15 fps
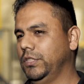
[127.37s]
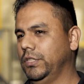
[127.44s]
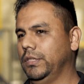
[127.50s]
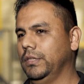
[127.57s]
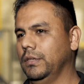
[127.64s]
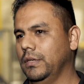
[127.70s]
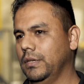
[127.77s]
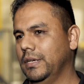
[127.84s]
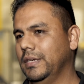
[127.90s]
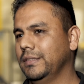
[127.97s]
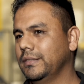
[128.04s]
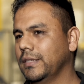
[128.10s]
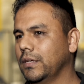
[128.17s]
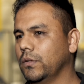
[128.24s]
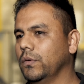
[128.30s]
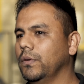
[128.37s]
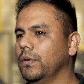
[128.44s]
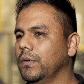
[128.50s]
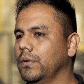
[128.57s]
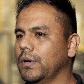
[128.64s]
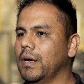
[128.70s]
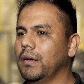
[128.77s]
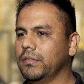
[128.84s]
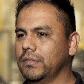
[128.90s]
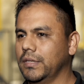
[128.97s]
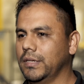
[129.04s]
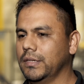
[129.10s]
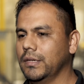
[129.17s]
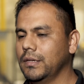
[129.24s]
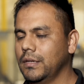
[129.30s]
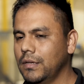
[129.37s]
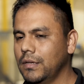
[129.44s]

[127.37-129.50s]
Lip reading: G inside or outside.